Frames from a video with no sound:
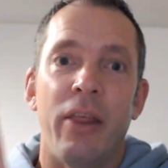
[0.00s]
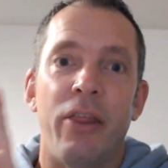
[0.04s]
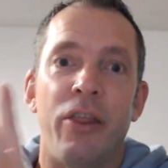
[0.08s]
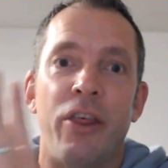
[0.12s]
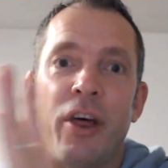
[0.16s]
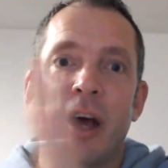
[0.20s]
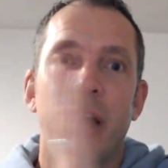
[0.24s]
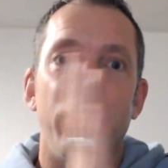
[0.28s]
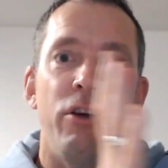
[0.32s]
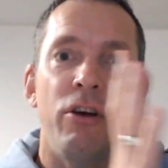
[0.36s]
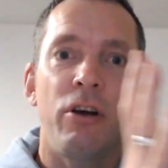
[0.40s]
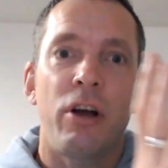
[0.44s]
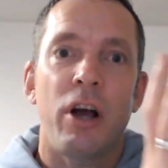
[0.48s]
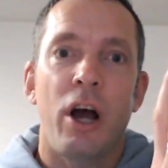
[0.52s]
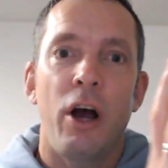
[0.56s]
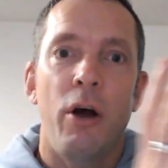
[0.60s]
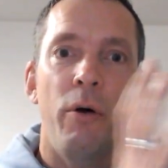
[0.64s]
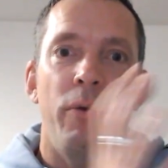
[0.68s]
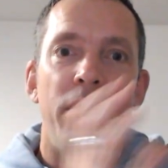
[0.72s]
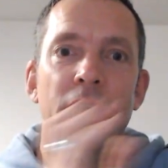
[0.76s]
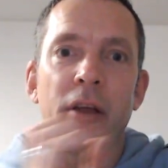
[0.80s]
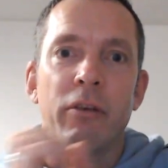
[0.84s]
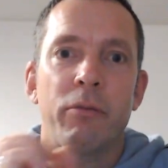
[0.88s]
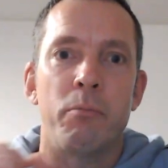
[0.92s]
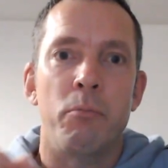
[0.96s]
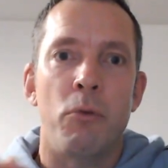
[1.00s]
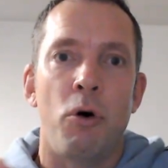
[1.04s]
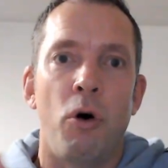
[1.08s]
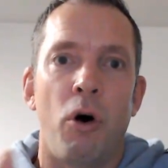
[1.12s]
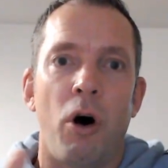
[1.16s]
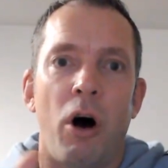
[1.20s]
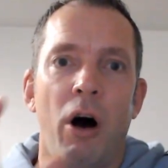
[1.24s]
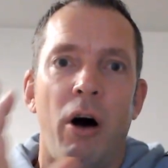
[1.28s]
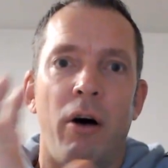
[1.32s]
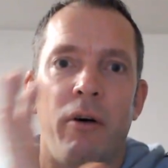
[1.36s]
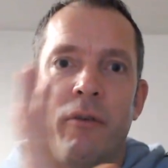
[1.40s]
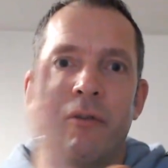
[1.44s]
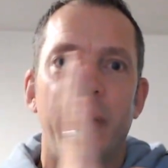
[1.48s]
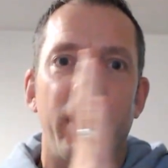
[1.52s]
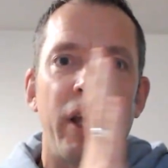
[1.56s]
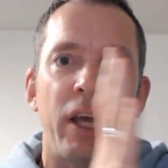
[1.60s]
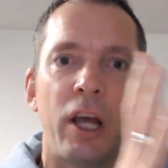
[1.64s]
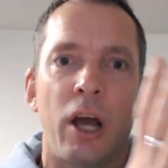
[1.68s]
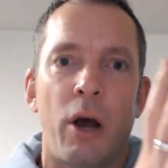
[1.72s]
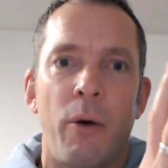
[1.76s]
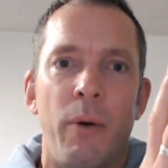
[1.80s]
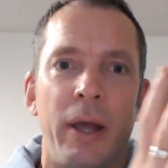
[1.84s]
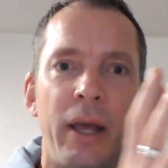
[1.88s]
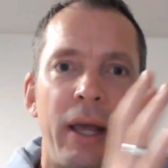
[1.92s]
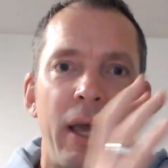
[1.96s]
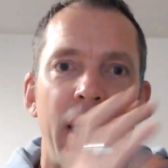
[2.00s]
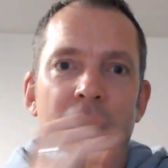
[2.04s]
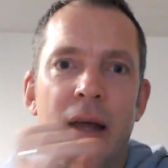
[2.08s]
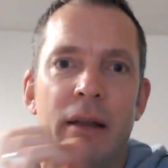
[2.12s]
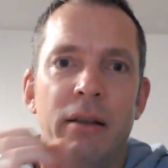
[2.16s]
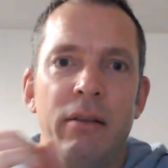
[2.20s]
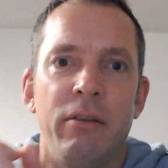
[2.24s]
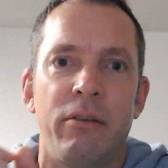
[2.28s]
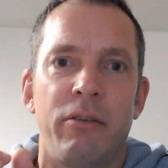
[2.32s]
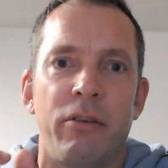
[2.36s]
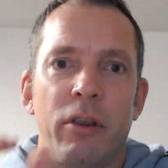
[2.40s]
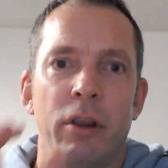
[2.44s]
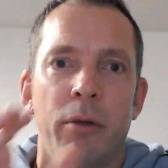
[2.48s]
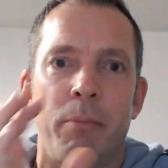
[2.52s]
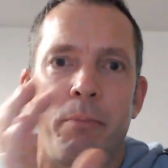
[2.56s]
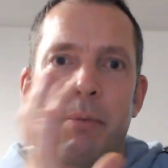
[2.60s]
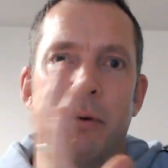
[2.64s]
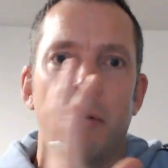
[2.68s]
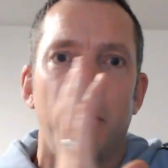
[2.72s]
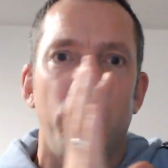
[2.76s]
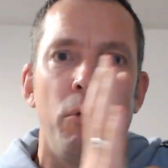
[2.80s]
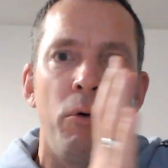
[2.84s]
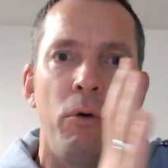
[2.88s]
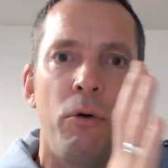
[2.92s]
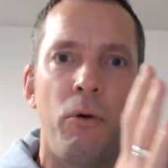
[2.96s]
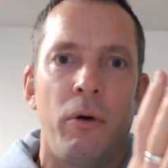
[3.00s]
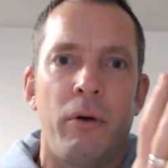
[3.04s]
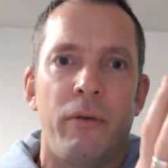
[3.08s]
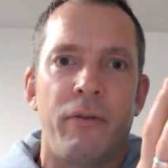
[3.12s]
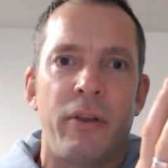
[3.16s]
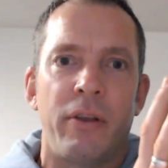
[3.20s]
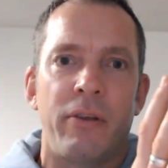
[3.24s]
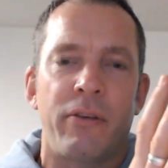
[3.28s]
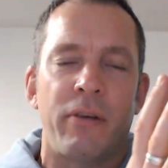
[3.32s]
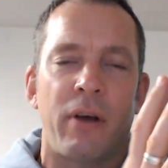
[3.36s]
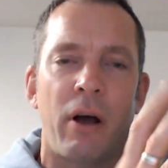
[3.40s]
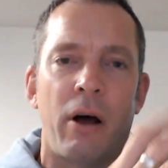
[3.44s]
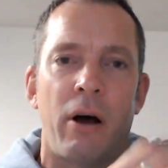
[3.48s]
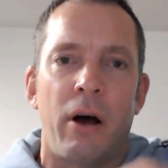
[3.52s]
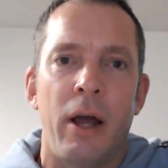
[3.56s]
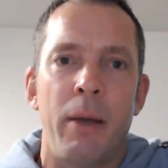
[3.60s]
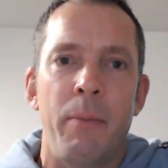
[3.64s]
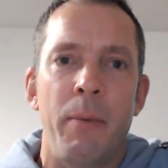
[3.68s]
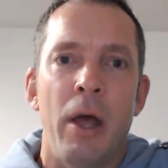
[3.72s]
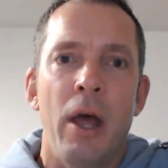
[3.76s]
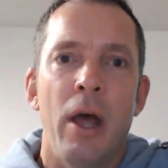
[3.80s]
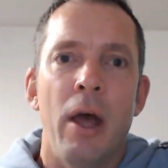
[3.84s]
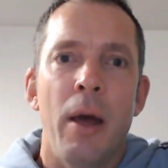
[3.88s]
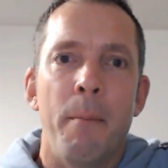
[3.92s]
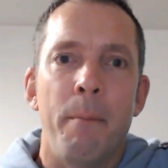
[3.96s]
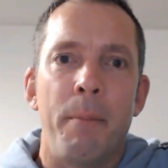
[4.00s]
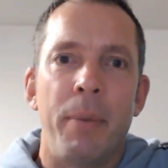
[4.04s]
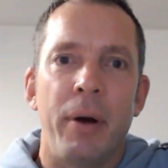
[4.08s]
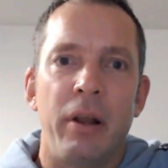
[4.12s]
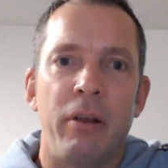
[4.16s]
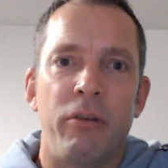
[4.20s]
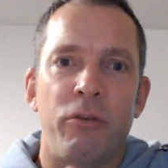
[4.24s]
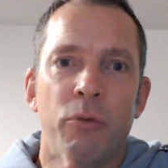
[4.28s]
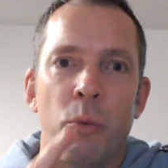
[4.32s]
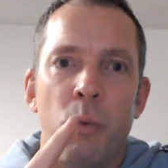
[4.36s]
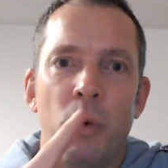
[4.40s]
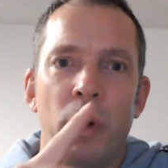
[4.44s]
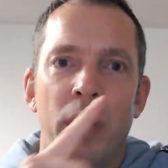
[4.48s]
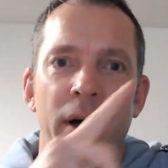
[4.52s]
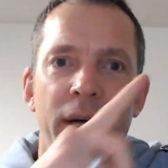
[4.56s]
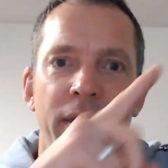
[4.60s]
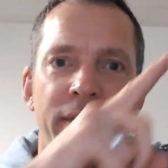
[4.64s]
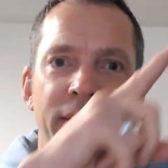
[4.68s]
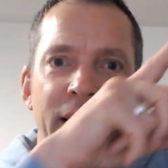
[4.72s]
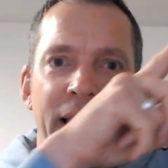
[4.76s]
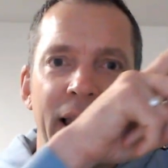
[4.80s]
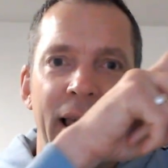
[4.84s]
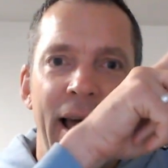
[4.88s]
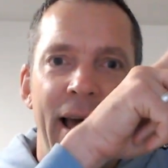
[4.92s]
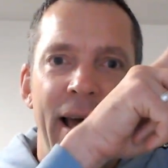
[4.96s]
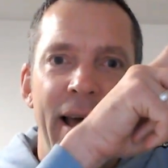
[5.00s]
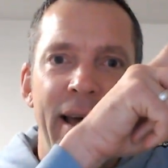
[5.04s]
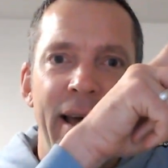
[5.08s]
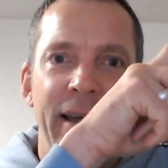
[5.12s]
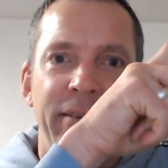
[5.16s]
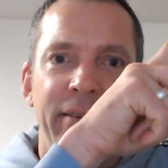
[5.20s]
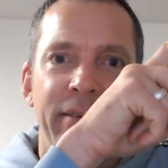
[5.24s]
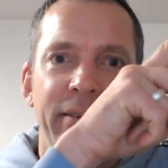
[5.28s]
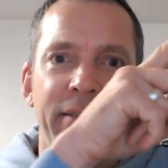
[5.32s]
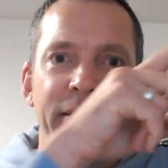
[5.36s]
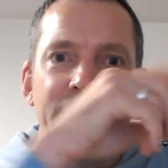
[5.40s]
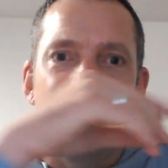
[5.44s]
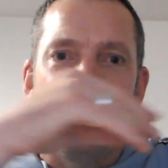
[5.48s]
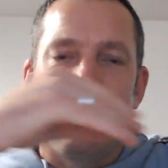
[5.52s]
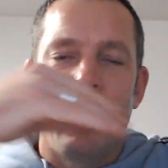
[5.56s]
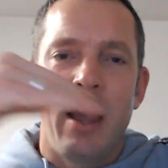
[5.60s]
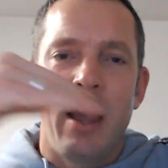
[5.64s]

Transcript: There you go. There's more of it going into the pool all of the time, but it's worth less.